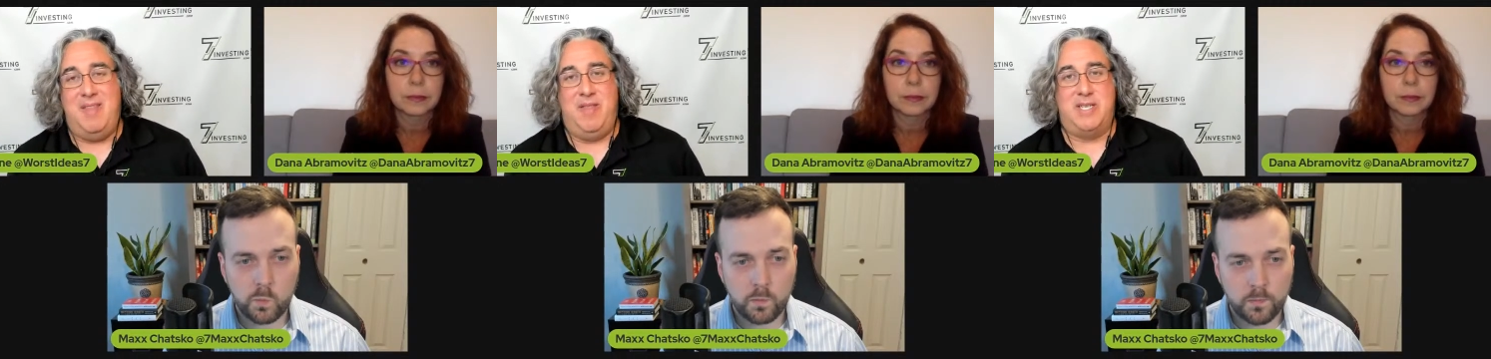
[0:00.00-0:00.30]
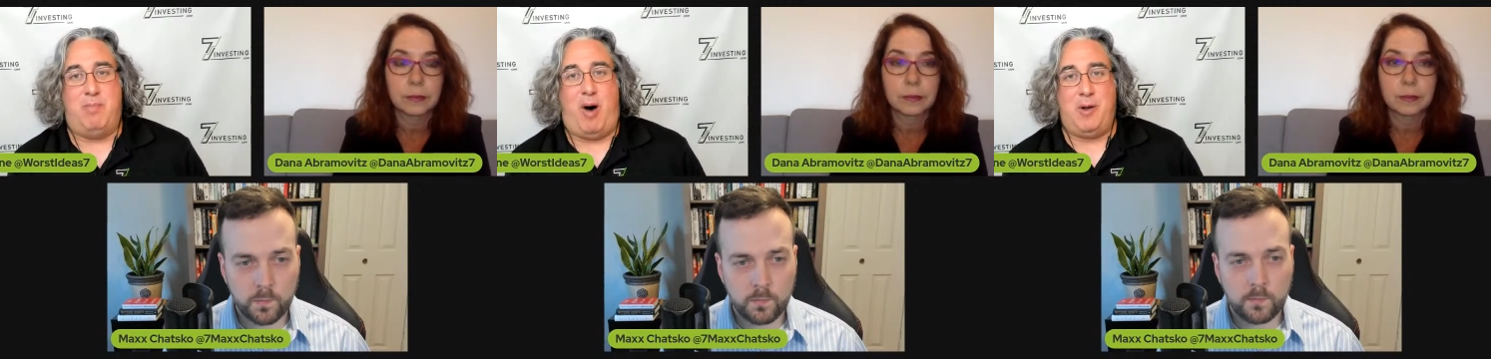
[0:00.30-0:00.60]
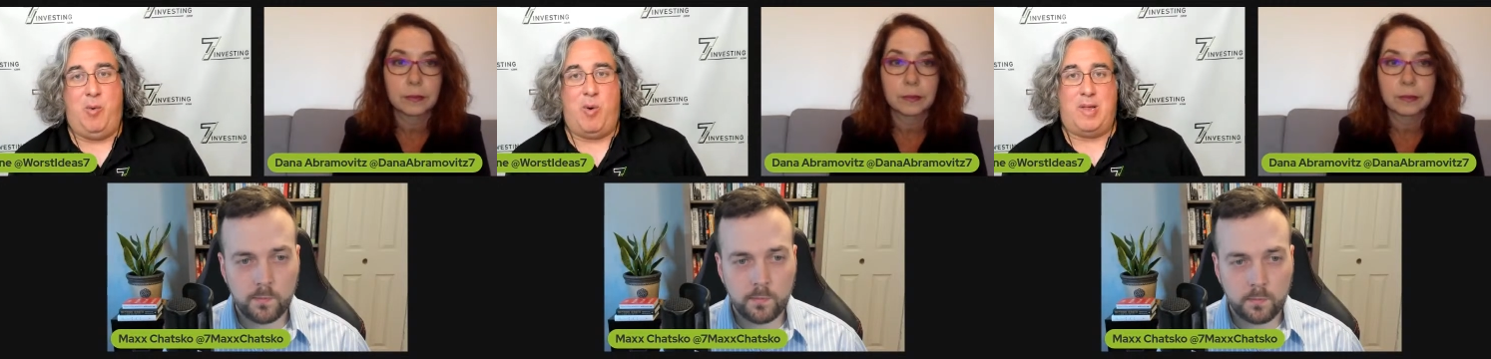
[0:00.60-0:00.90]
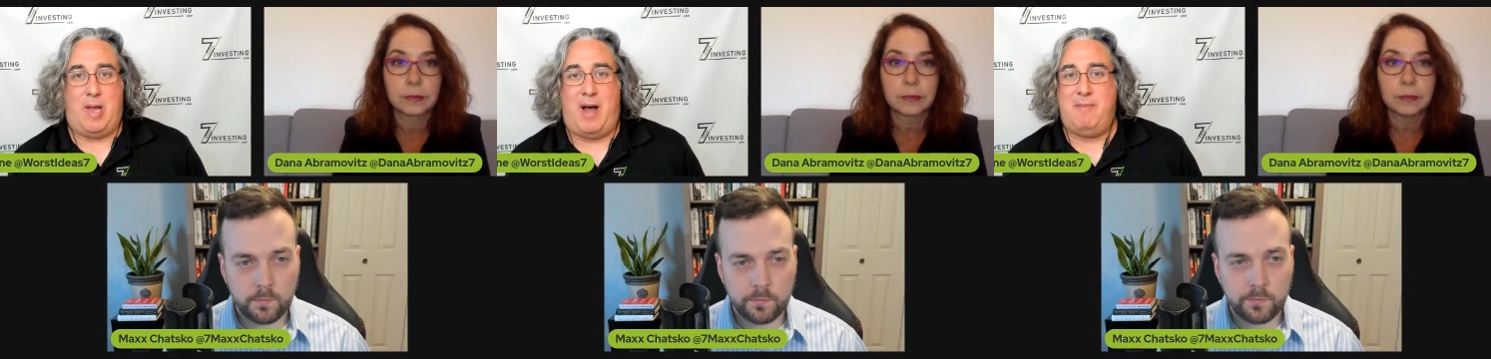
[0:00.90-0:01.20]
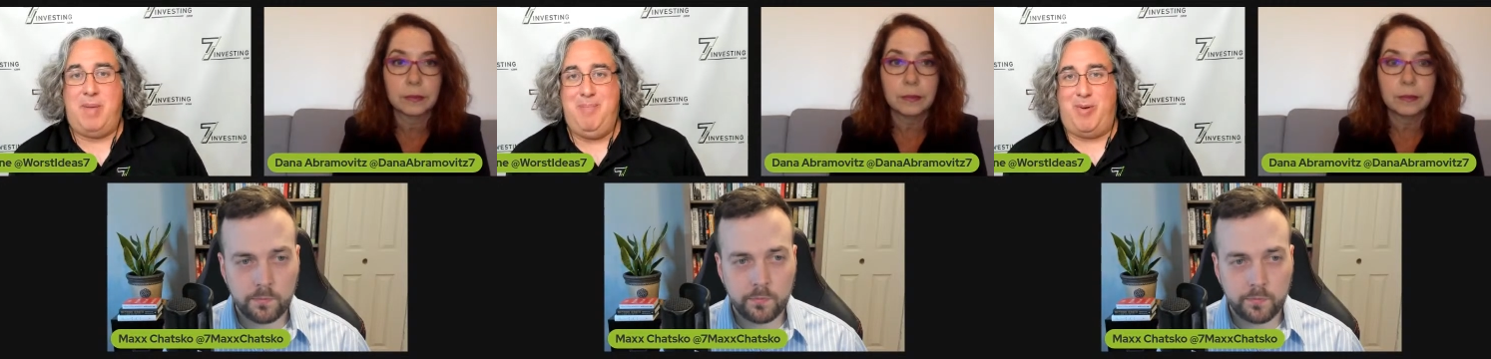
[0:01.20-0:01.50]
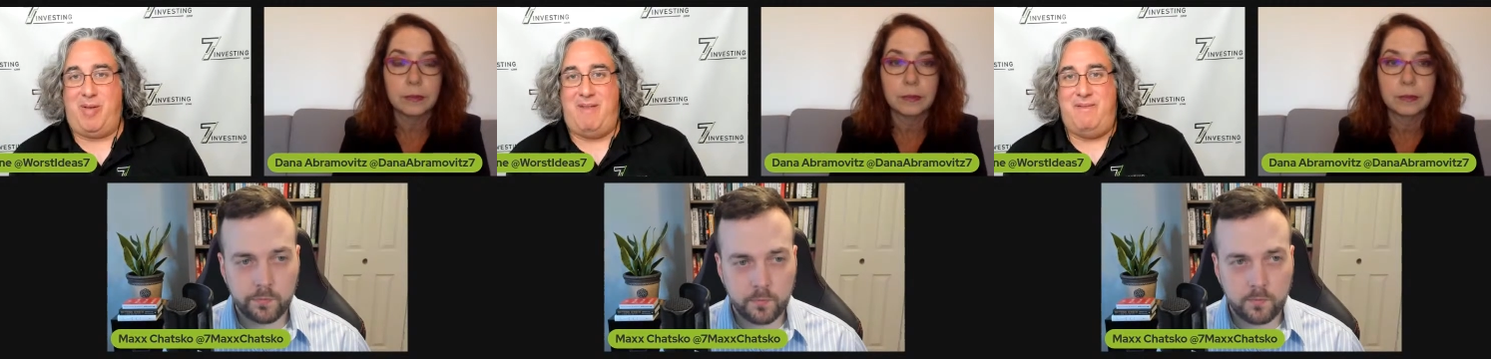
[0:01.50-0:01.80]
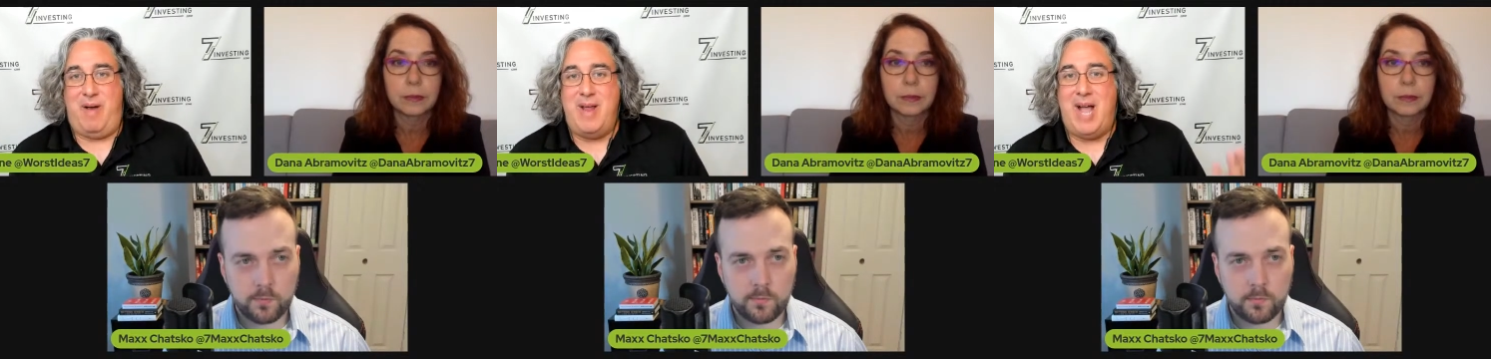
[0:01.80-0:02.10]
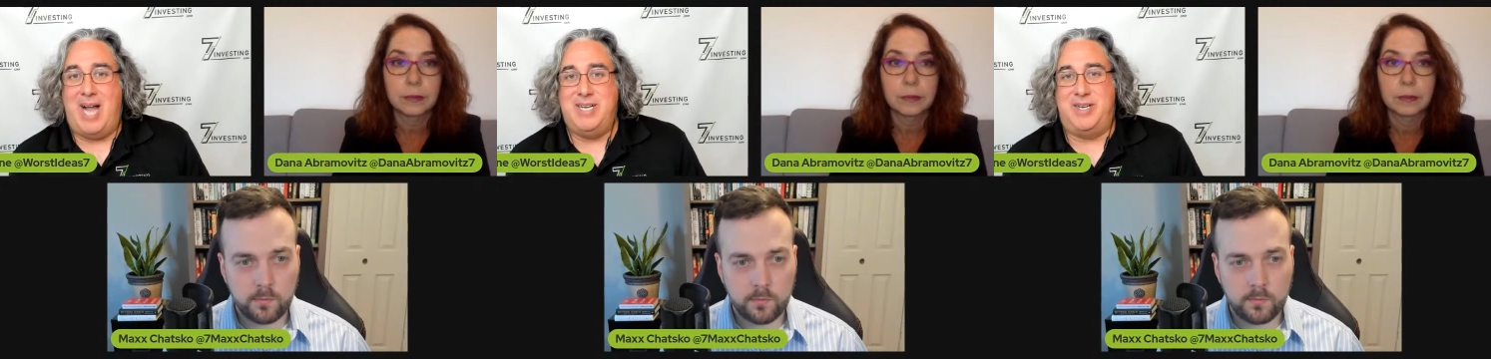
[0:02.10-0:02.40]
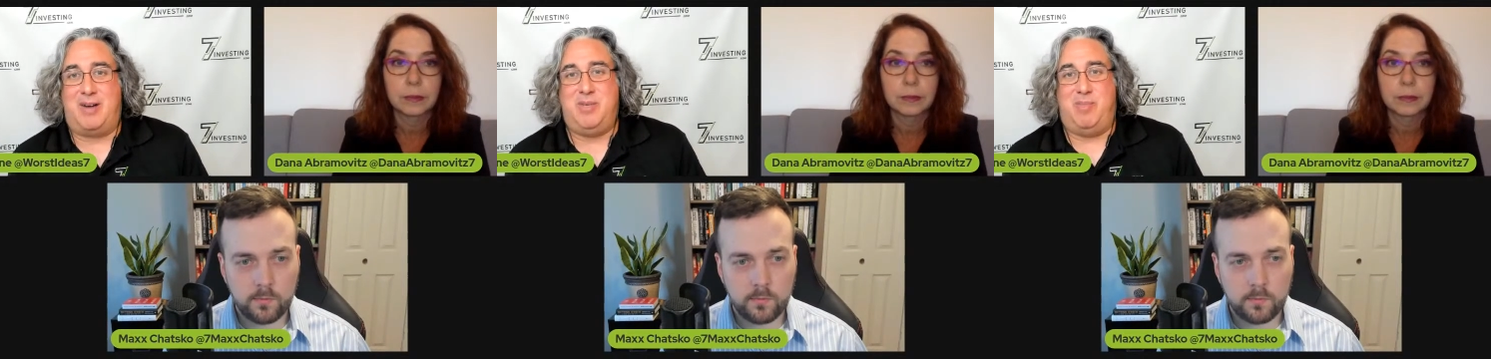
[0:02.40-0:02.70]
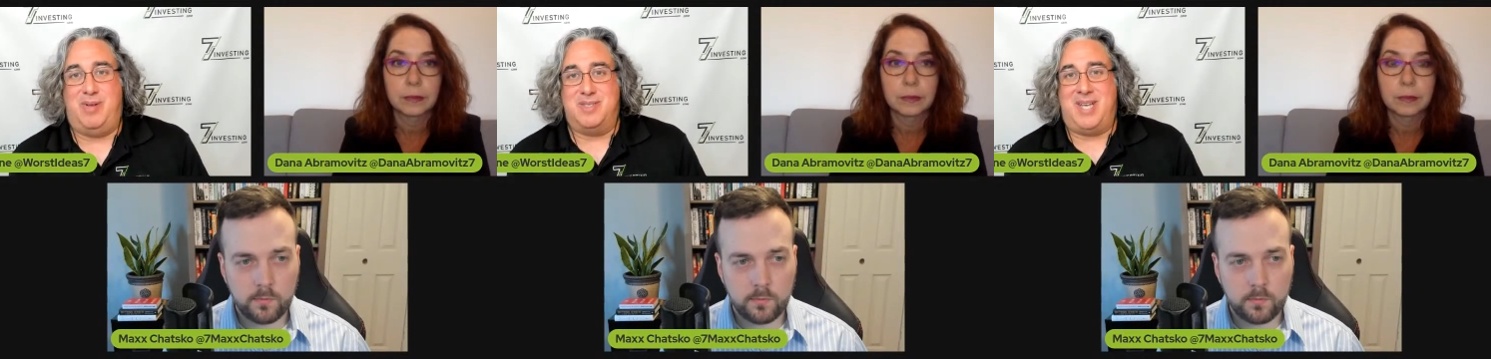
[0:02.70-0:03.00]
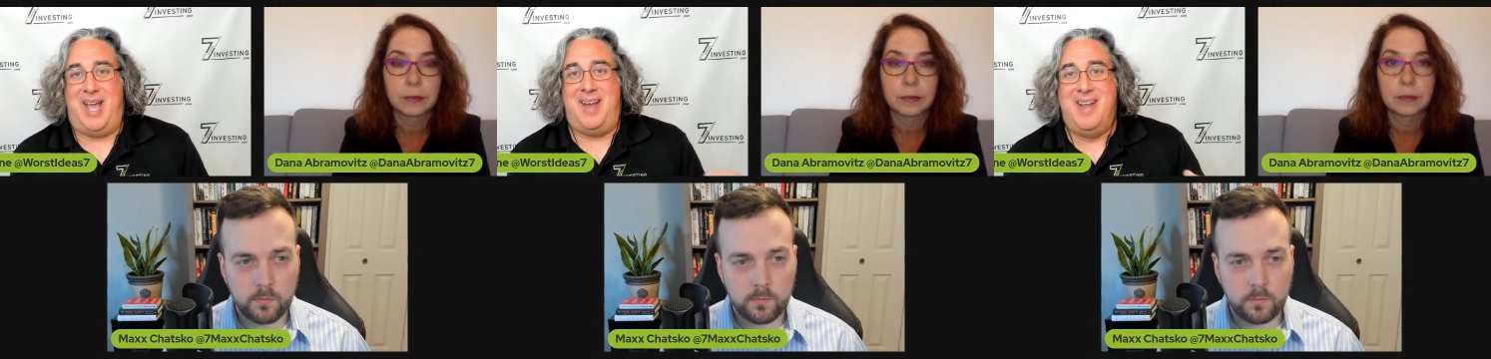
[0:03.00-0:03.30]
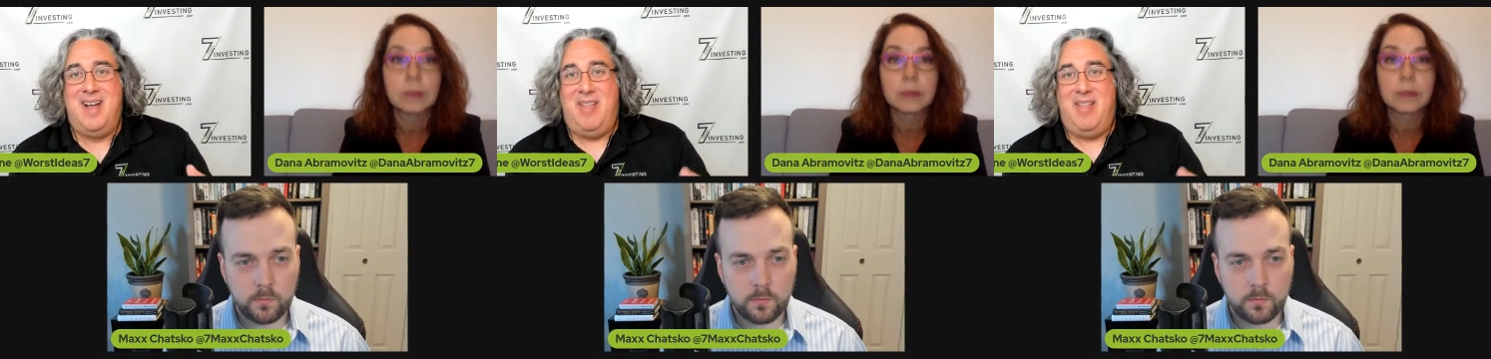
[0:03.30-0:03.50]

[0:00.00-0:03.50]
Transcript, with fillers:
Speaker 1: in this model where a lot of people have very high deductibles and